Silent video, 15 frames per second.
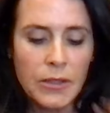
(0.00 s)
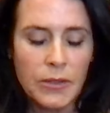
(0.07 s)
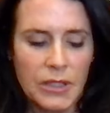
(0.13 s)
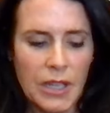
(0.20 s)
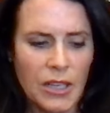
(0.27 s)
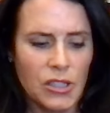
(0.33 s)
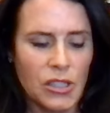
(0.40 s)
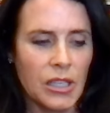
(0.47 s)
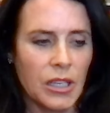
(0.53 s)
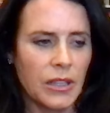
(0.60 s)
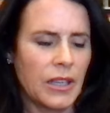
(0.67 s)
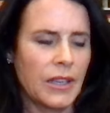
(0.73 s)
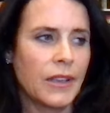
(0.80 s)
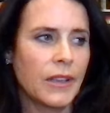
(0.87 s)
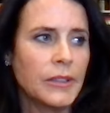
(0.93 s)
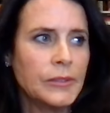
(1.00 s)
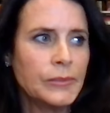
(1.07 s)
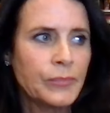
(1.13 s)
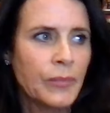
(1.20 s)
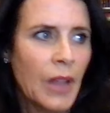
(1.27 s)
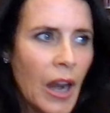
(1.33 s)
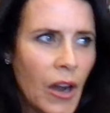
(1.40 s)
It was actually, I think,
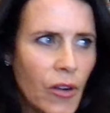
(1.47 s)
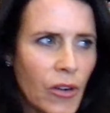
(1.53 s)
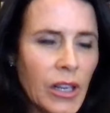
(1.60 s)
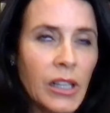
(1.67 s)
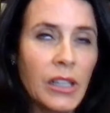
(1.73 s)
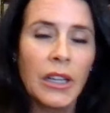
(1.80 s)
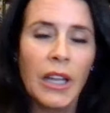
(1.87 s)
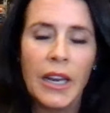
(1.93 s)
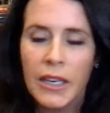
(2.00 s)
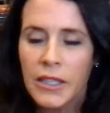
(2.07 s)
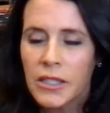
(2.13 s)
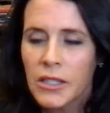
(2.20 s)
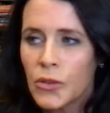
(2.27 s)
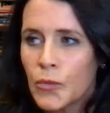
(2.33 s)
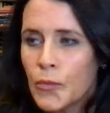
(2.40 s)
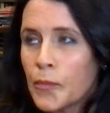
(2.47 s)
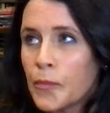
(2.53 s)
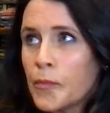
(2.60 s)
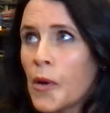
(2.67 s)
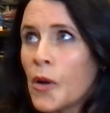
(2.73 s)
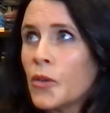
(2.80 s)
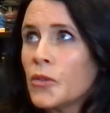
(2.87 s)
Heraclitus who
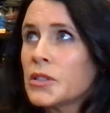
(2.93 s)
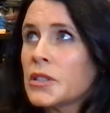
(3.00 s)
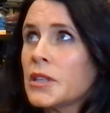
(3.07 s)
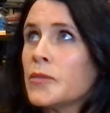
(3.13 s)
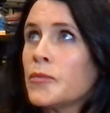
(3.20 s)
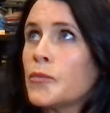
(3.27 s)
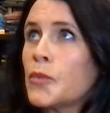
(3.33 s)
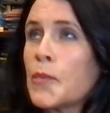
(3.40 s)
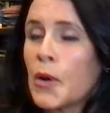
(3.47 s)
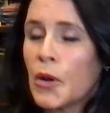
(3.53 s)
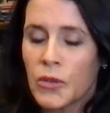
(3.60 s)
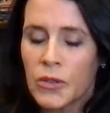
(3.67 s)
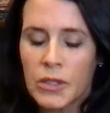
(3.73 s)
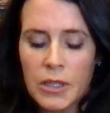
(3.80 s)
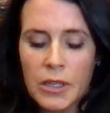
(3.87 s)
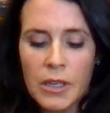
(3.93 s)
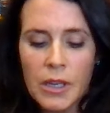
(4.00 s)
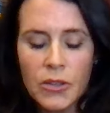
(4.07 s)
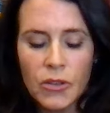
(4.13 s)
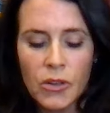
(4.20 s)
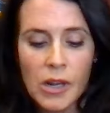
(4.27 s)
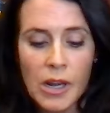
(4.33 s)
proposed it, proposed
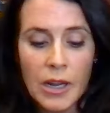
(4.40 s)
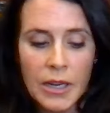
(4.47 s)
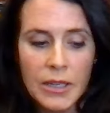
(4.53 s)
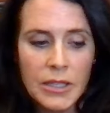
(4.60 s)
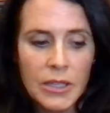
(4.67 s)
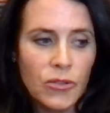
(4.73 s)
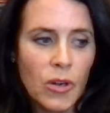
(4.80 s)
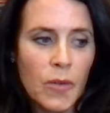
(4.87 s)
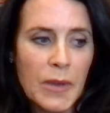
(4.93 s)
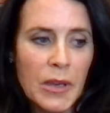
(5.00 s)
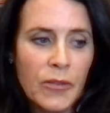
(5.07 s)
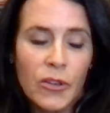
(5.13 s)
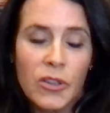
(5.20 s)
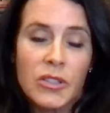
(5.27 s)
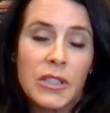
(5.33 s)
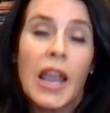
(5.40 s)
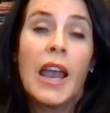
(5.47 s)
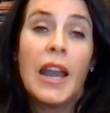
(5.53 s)
and, enantiodromia first.